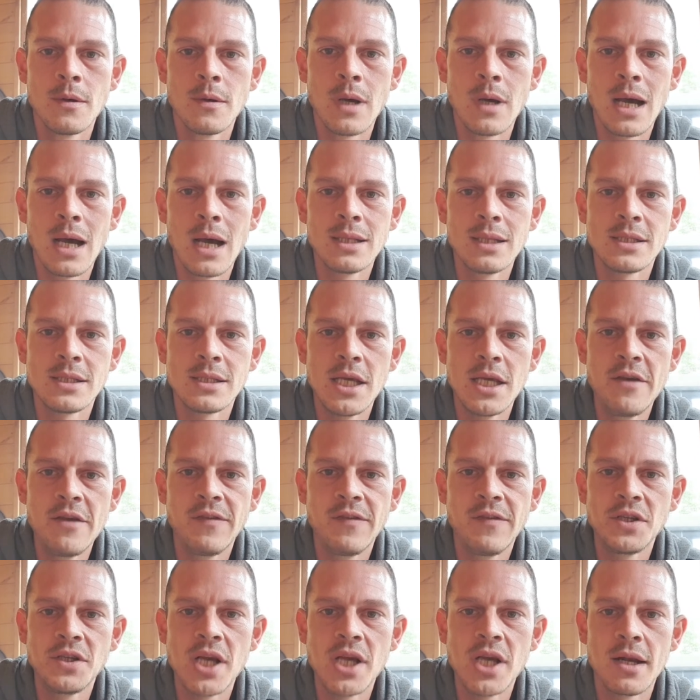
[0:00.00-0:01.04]

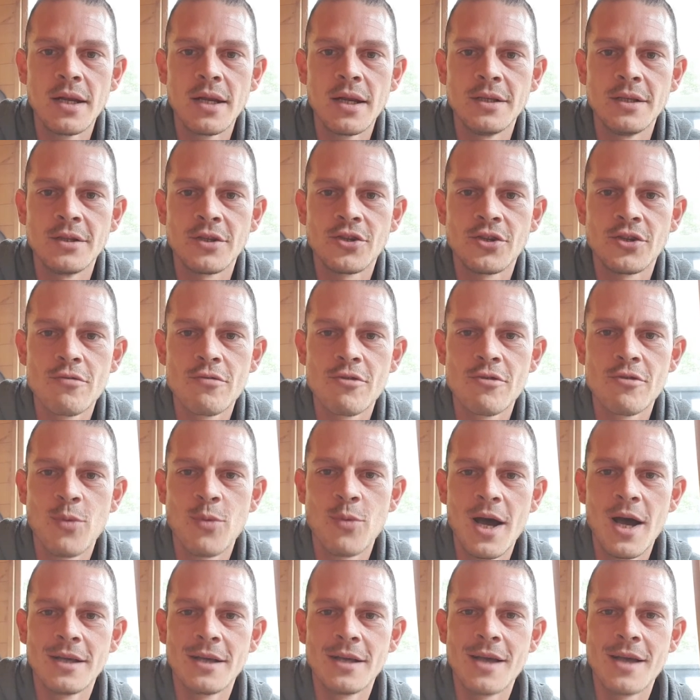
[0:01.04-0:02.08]
Antifa chanting Soros,
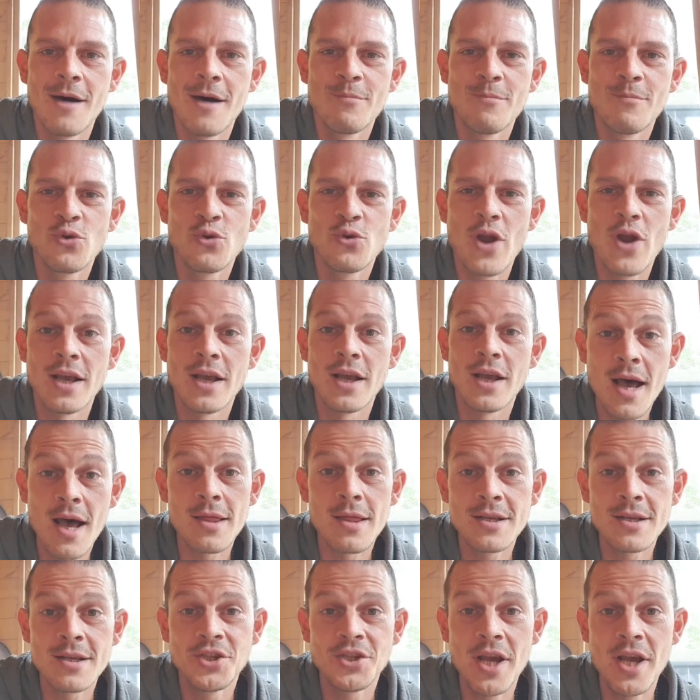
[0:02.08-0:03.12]
where's our money? Is that
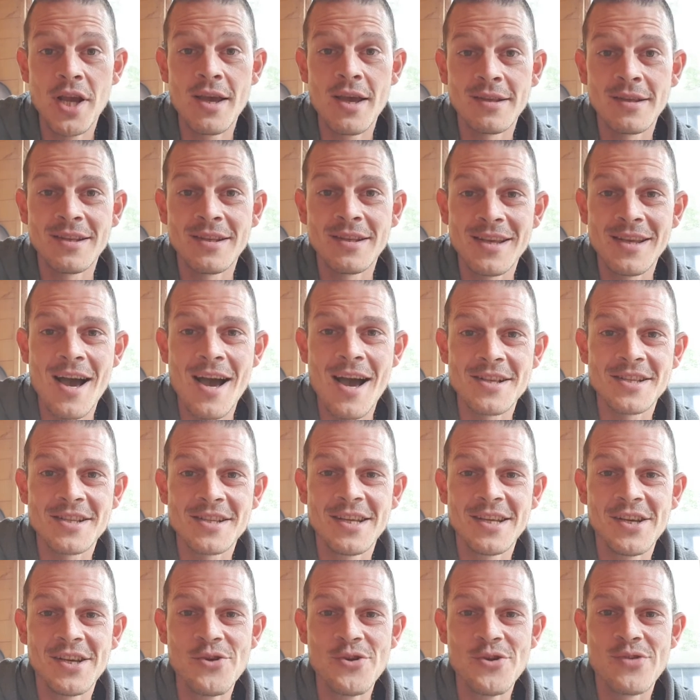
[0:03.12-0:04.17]
legit? Did they actually
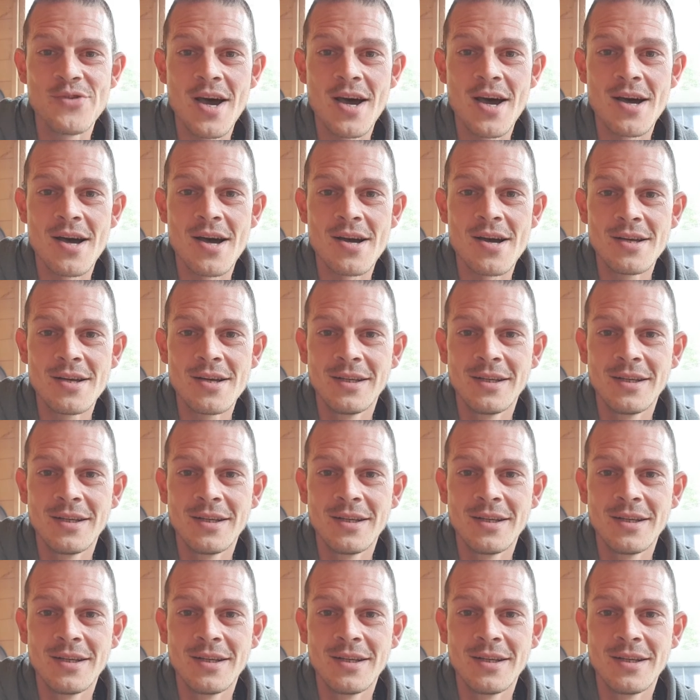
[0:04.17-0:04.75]
do that?